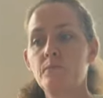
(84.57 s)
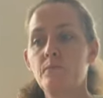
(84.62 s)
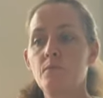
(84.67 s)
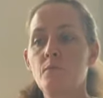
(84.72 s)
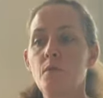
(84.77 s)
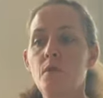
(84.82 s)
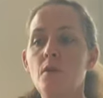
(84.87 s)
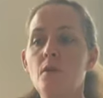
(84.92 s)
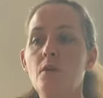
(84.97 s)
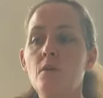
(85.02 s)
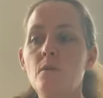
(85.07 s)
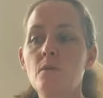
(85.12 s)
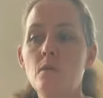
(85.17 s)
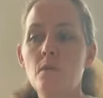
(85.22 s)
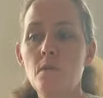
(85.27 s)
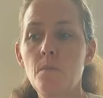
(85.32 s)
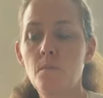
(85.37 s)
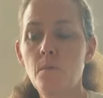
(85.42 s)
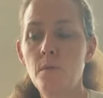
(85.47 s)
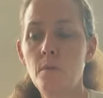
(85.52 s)
We can go as
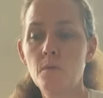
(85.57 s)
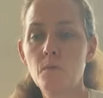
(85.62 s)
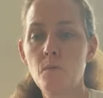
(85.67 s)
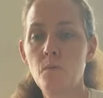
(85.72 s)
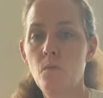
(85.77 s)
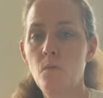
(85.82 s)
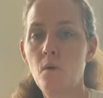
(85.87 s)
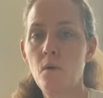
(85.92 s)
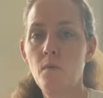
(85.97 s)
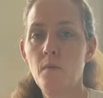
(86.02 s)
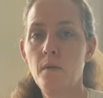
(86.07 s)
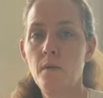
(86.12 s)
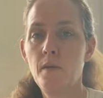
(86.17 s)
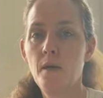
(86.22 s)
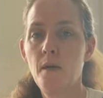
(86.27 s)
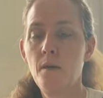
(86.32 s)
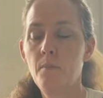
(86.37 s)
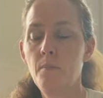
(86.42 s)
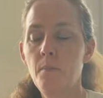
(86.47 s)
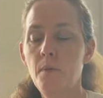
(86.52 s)
deeply as we want with
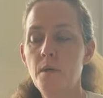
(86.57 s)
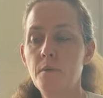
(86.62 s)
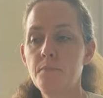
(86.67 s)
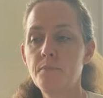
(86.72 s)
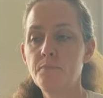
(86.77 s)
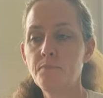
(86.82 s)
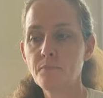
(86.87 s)
that, but